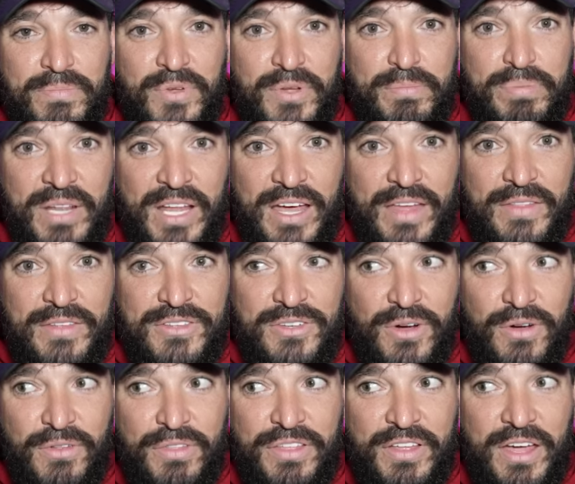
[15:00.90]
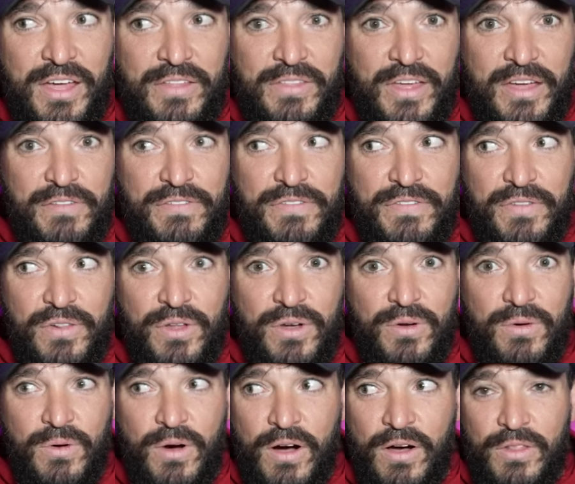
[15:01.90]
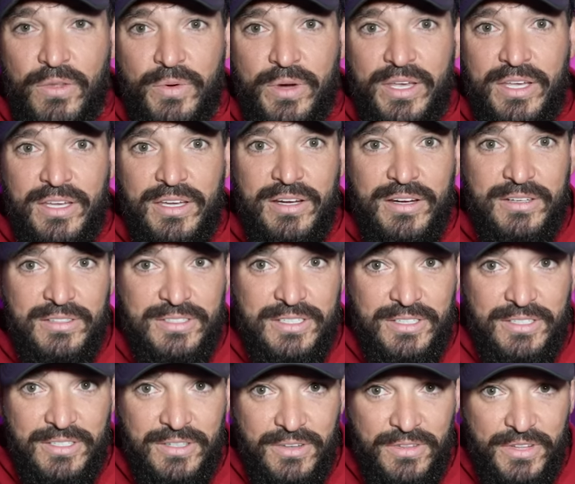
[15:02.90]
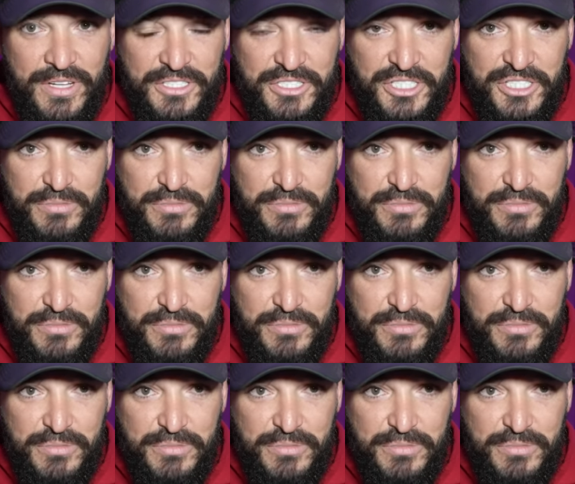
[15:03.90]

We planned this whole thing. They flew all the way here to do this.